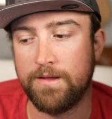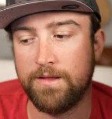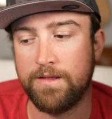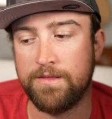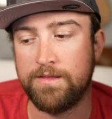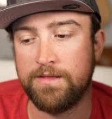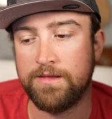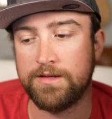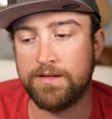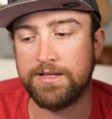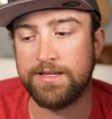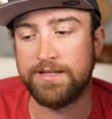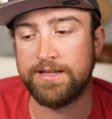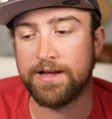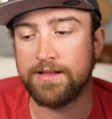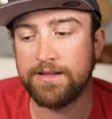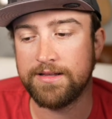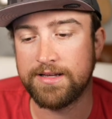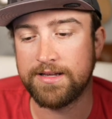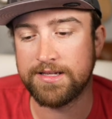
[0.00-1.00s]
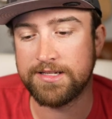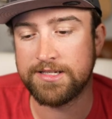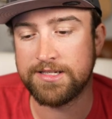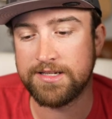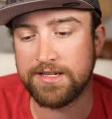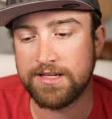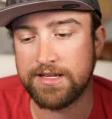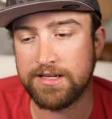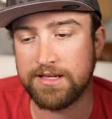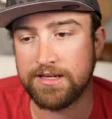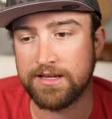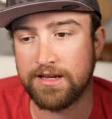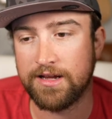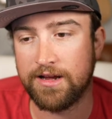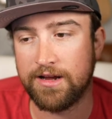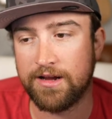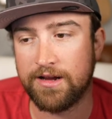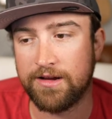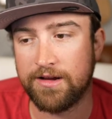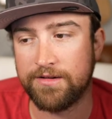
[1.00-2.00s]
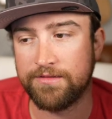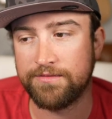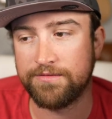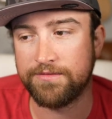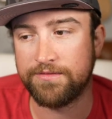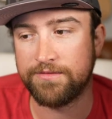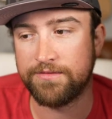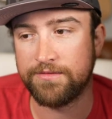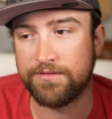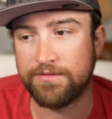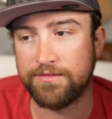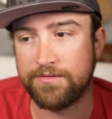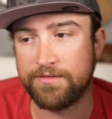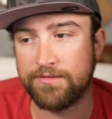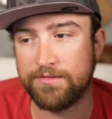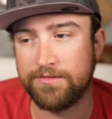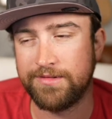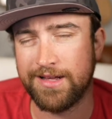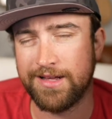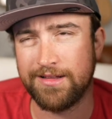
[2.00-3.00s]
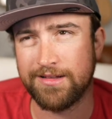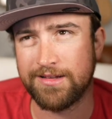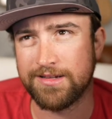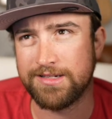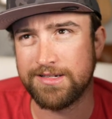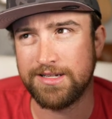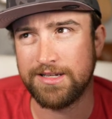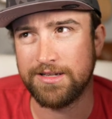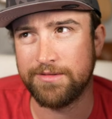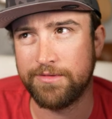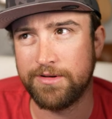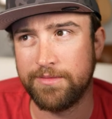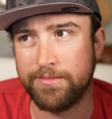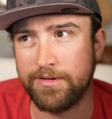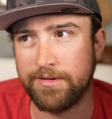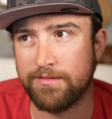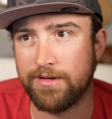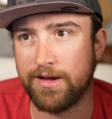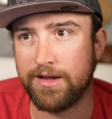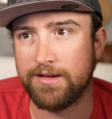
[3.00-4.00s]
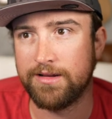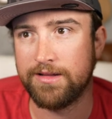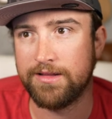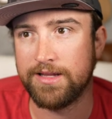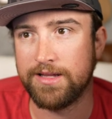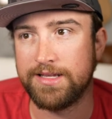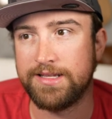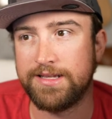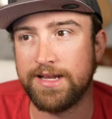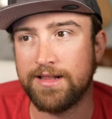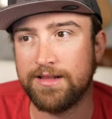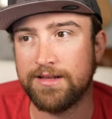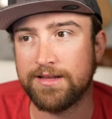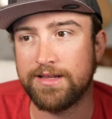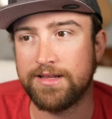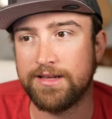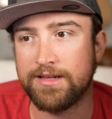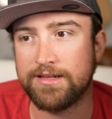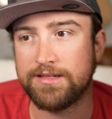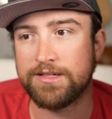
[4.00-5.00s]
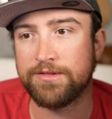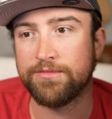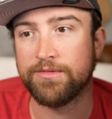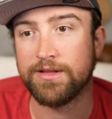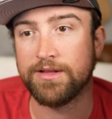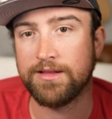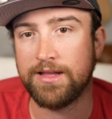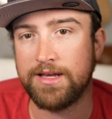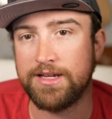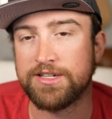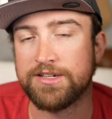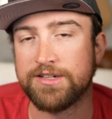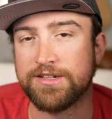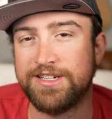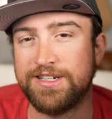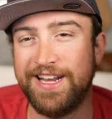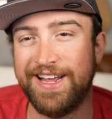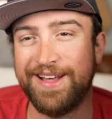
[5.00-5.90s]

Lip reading: the delicacy, it wouldn't be right. The delicate relationship.